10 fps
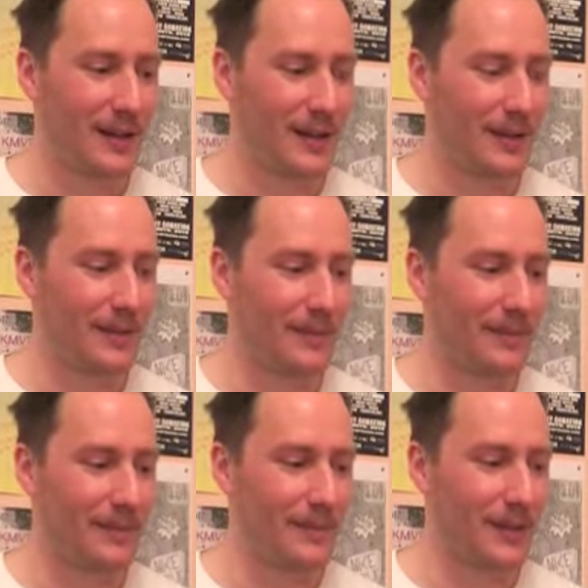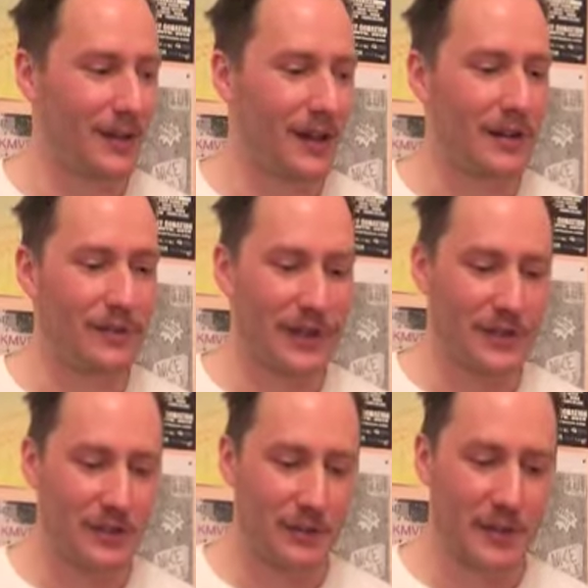A lot of
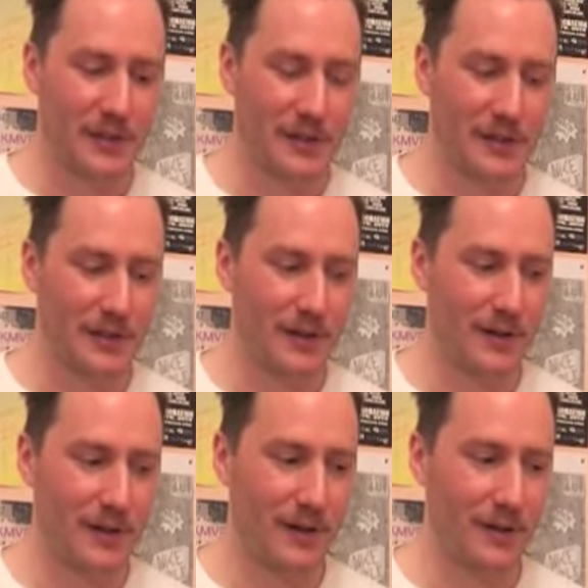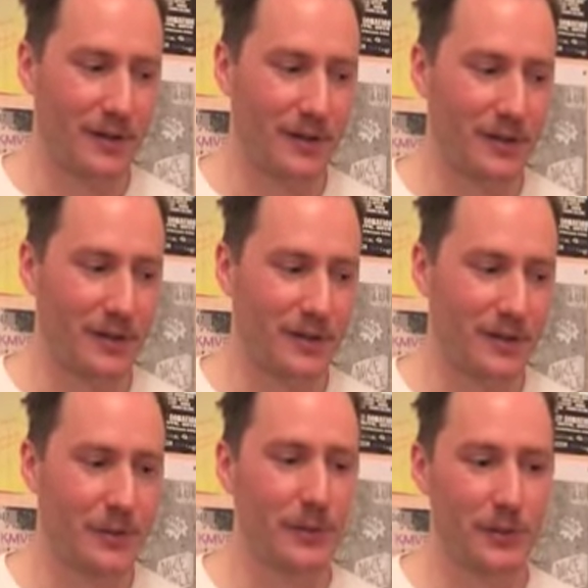instruments are
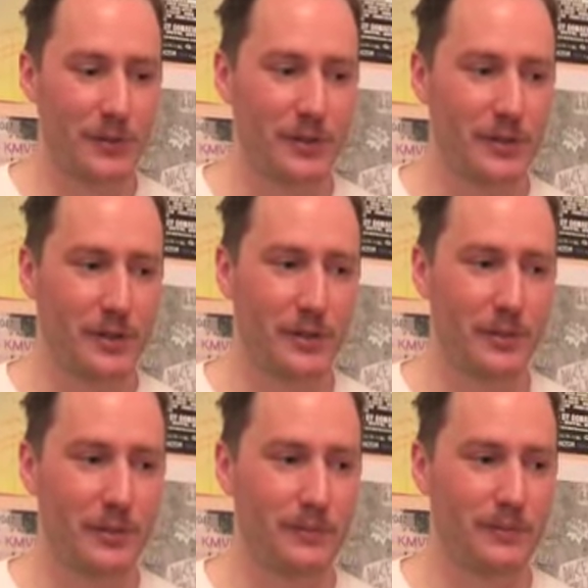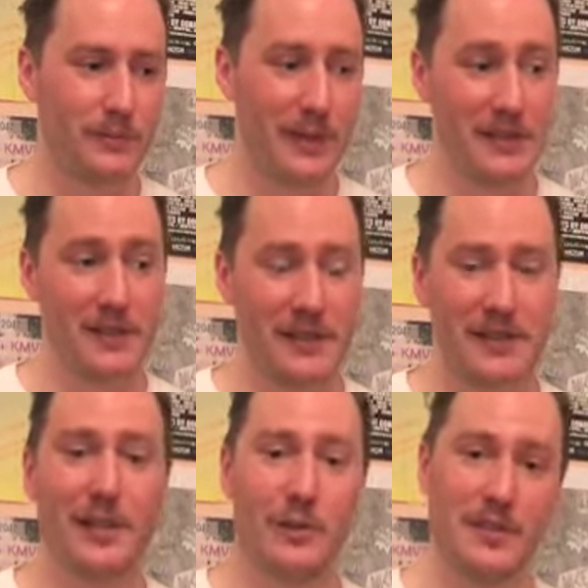tuned to basically
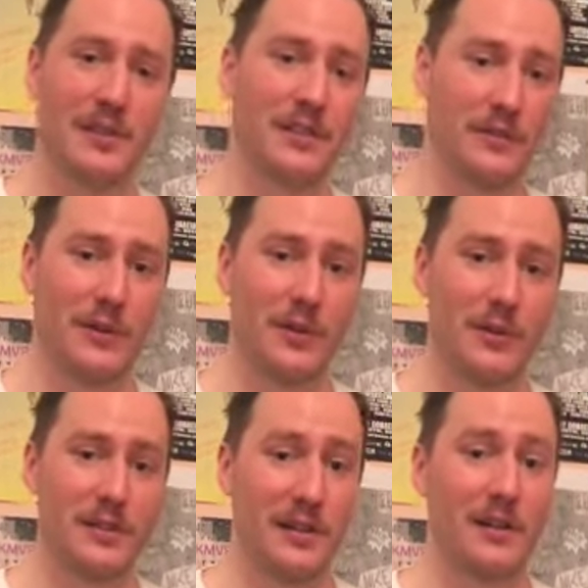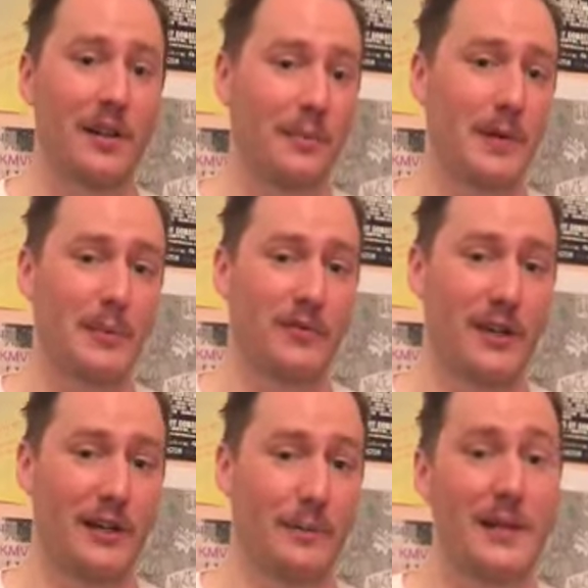sequences of notes that a lot of people
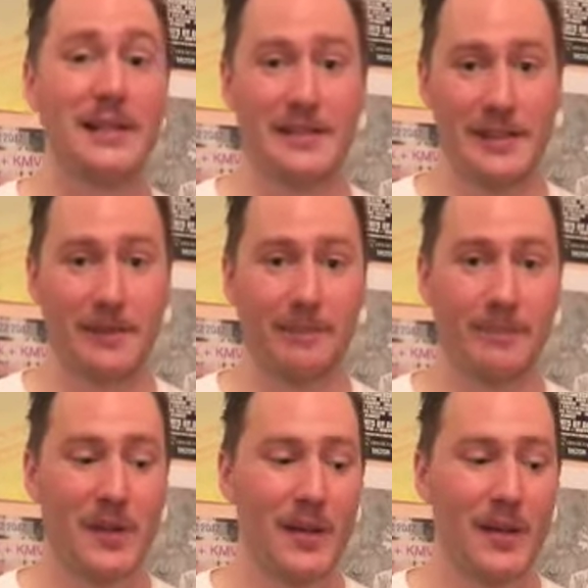find pleasing.